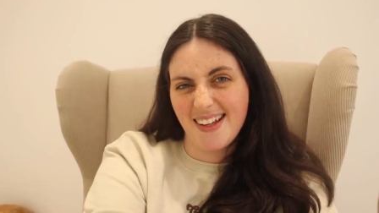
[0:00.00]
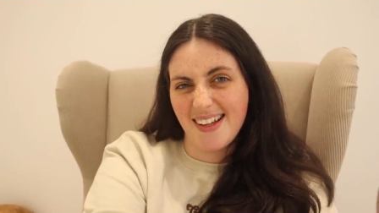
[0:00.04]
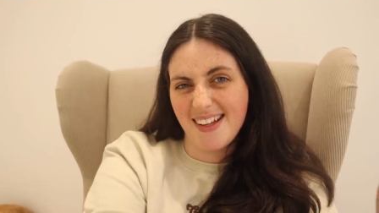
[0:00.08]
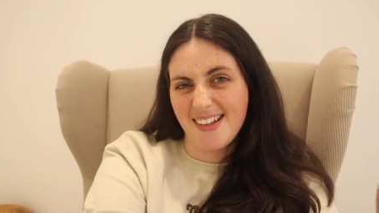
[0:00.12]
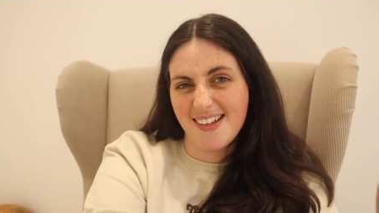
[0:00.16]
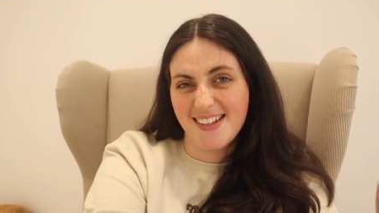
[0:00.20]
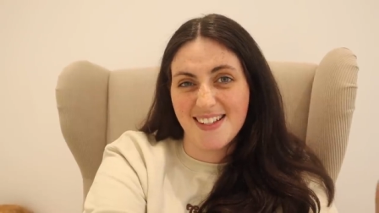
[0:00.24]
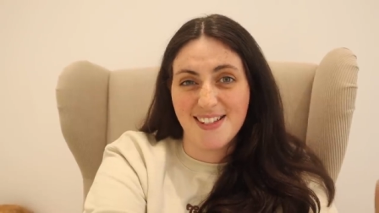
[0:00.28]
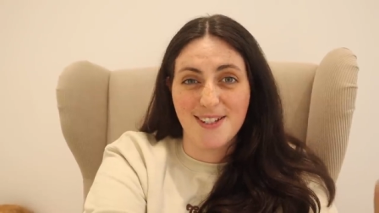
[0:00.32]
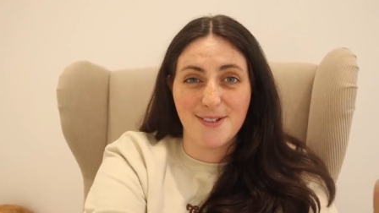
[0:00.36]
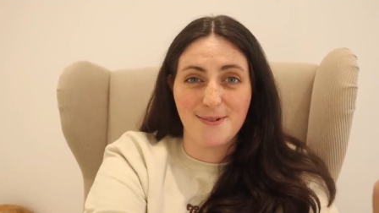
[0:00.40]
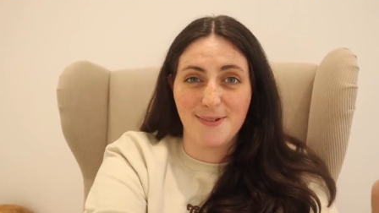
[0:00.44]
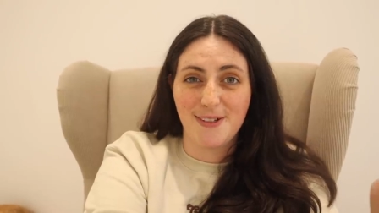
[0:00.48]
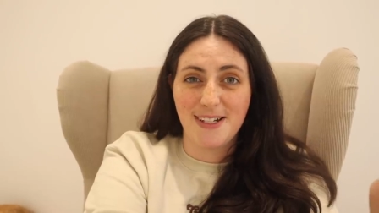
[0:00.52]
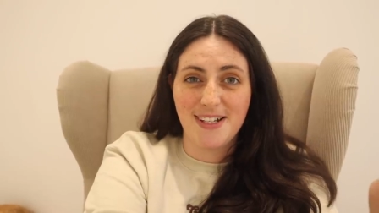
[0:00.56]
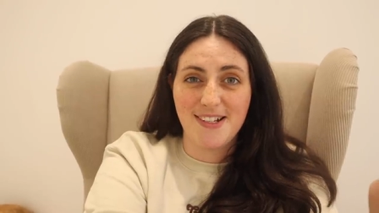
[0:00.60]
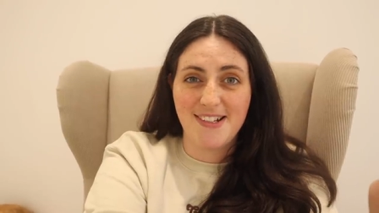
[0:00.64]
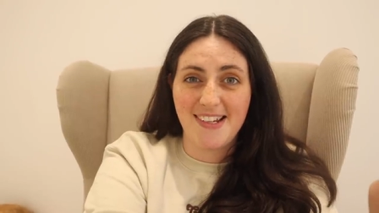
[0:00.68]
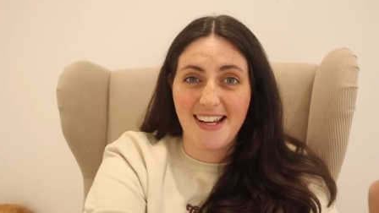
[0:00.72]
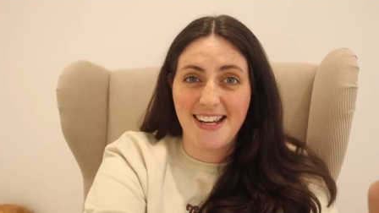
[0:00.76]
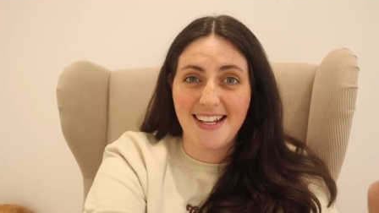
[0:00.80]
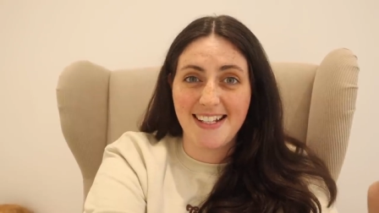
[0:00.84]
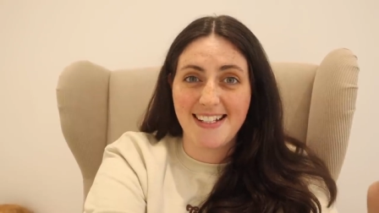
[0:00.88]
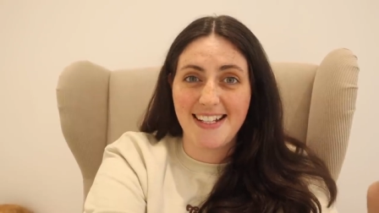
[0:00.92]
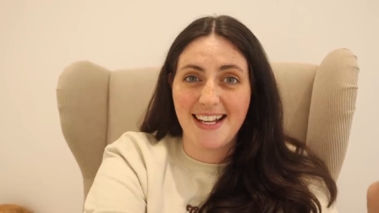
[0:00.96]
I just don't want to
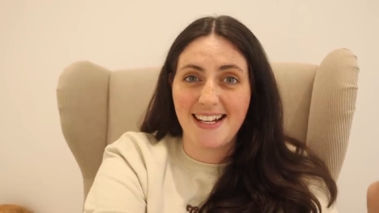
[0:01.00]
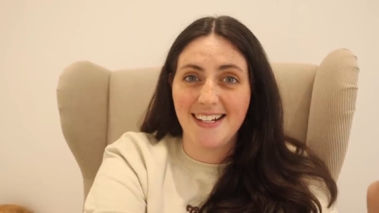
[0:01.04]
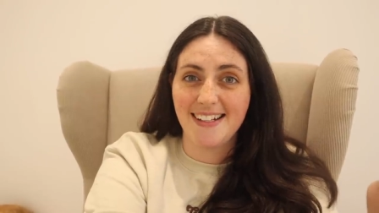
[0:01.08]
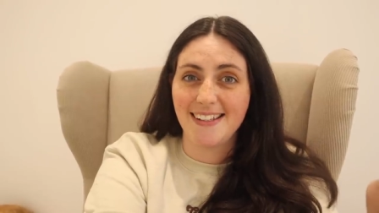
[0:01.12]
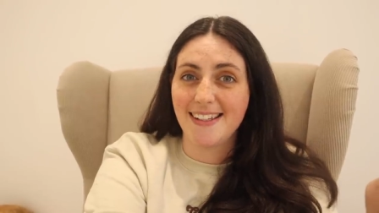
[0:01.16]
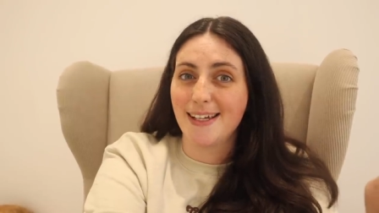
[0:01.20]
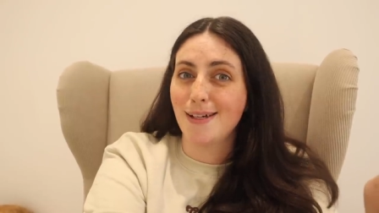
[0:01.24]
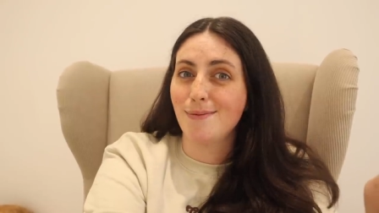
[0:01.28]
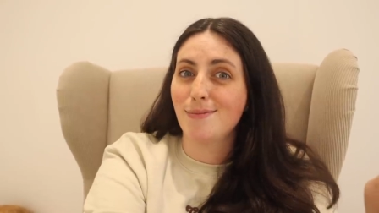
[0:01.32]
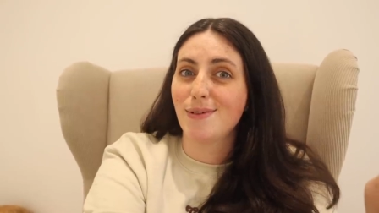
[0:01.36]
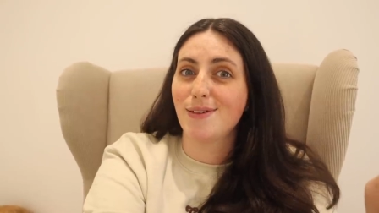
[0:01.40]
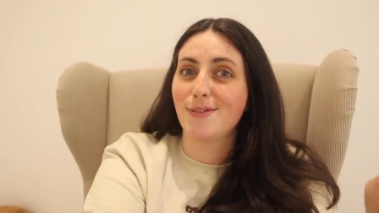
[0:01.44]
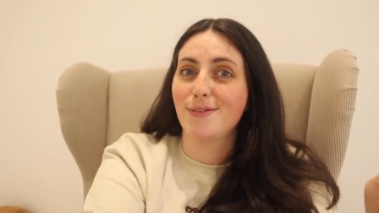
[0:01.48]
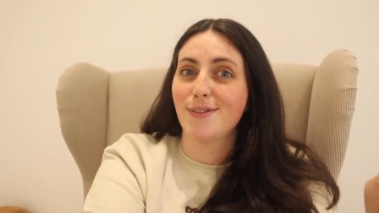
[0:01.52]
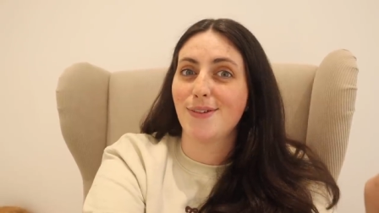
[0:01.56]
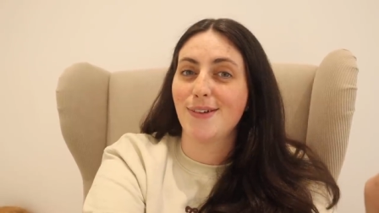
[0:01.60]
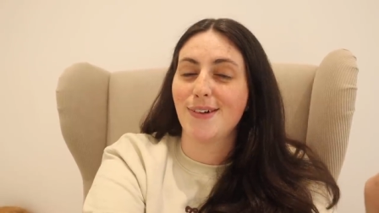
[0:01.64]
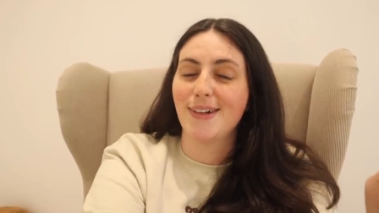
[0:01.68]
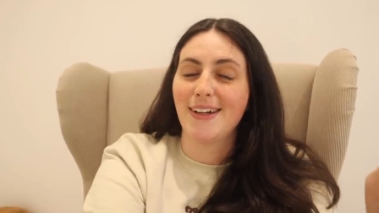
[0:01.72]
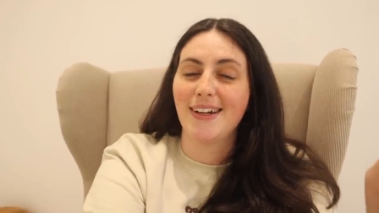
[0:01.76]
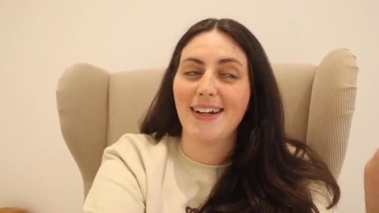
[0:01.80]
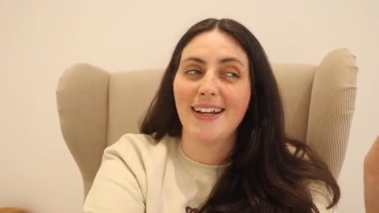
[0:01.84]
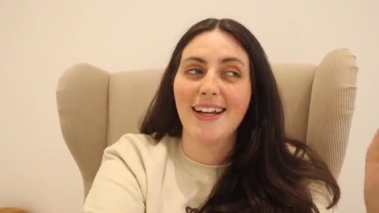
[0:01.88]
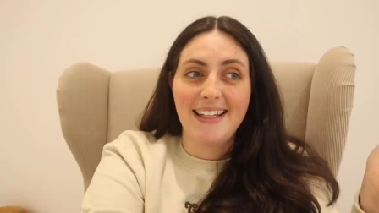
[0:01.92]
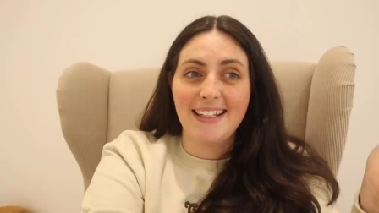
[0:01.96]
jinx anything
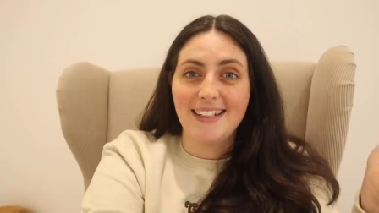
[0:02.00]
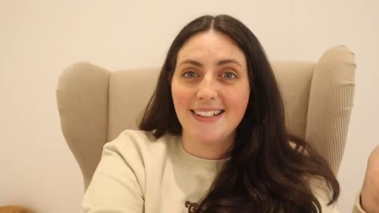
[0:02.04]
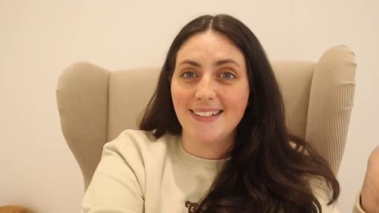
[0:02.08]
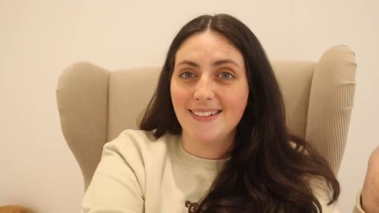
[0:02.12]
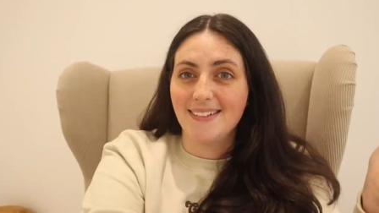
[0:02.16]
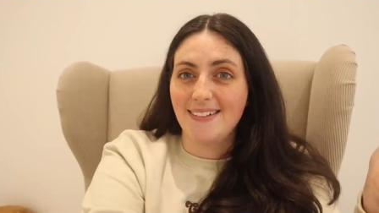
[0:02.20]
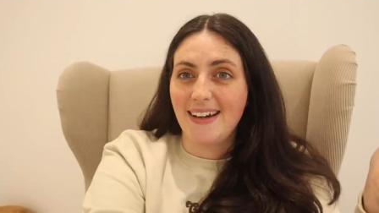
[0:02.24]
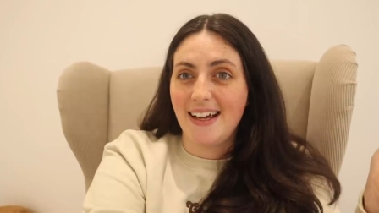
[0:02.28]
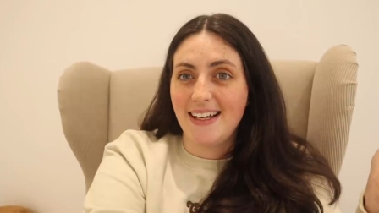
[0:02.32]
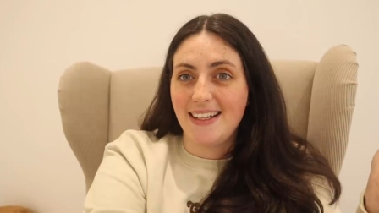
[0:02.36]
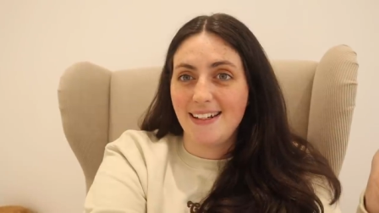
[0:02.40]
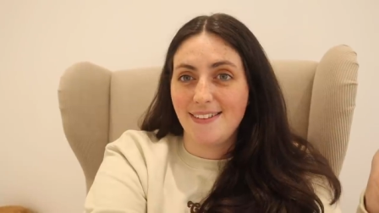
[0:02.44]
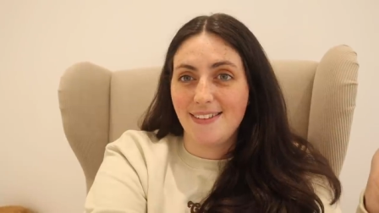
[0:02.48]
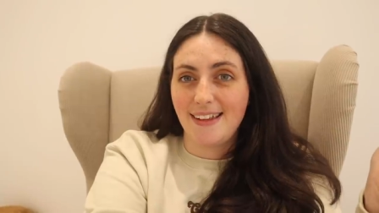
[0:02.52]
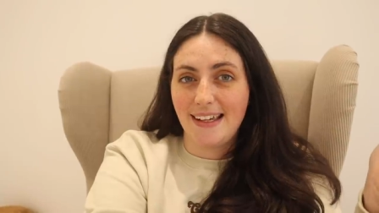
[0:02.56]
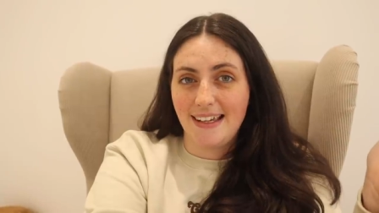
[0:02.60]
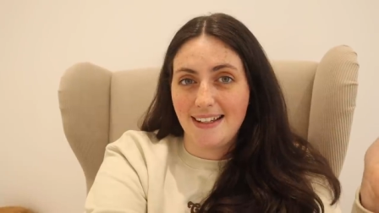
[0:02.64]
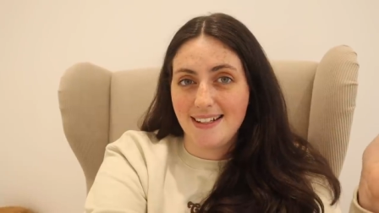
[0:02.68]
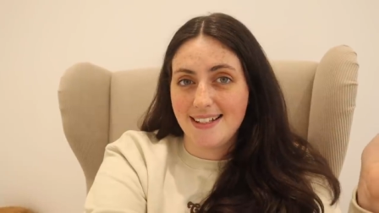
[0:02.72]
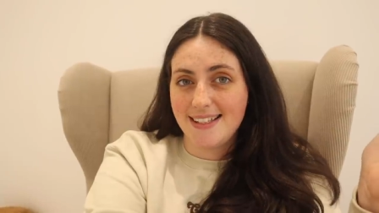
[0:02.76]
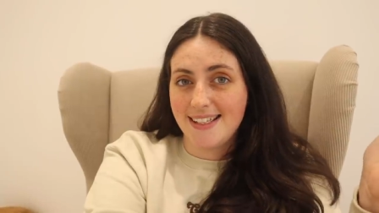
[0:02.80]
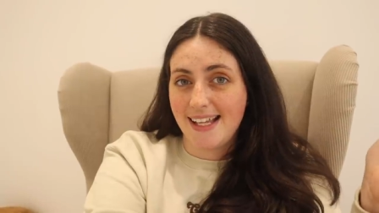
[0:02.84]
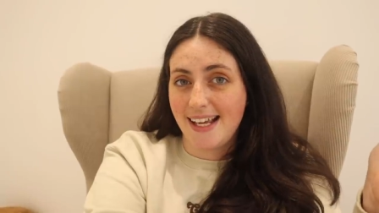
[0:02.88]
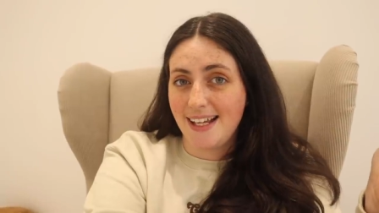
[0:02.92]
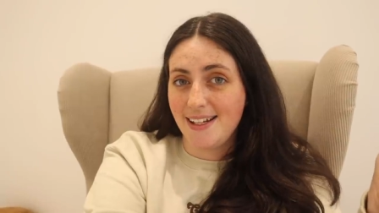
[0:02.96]
before you know anything
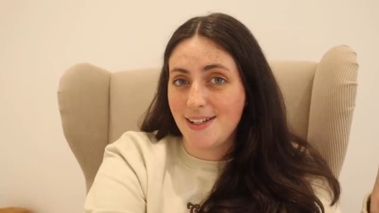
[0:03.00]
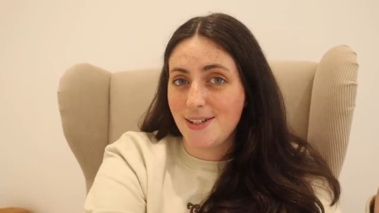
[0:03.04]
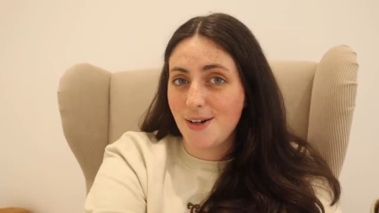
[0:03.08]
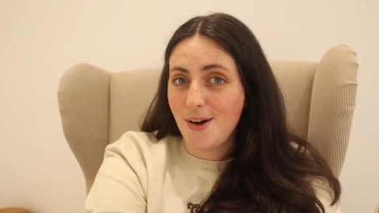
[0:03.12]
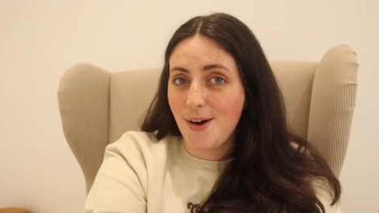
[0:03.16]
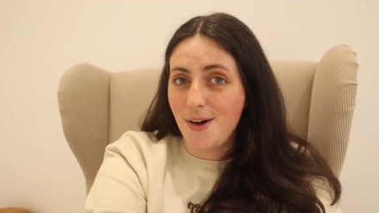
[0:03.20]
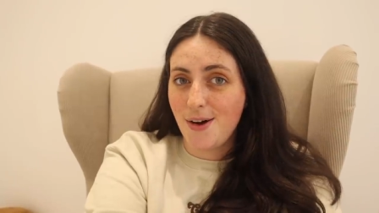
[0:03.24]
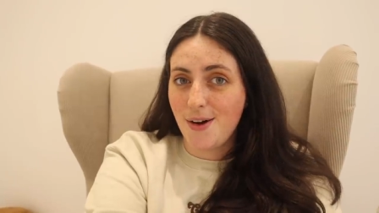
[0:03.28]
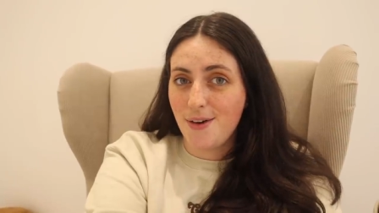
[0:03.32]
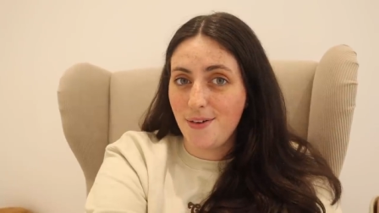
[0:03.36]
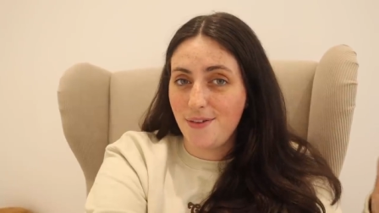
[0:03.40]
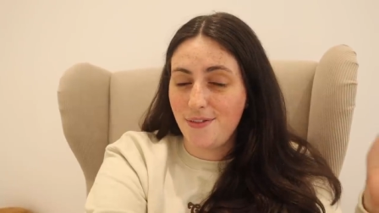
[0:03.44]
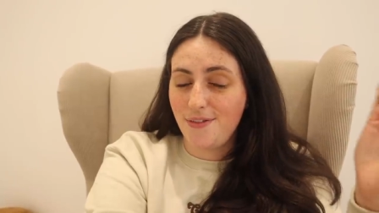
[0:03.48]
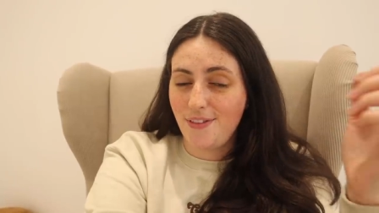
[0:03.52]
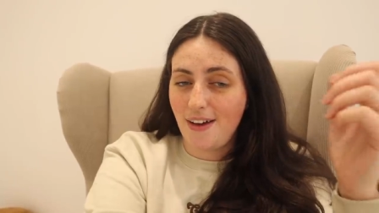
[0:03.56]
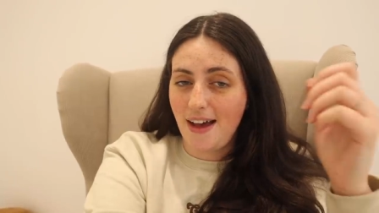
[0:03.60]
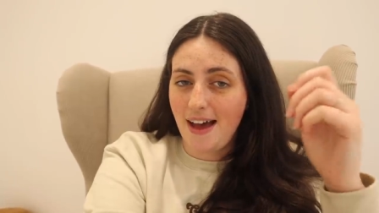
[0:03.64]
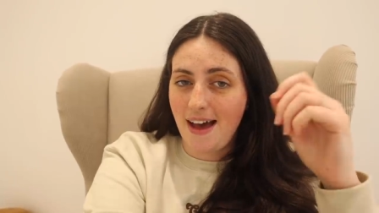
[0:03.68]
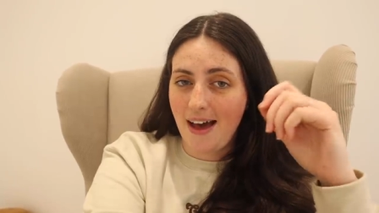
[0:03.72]
is signed off.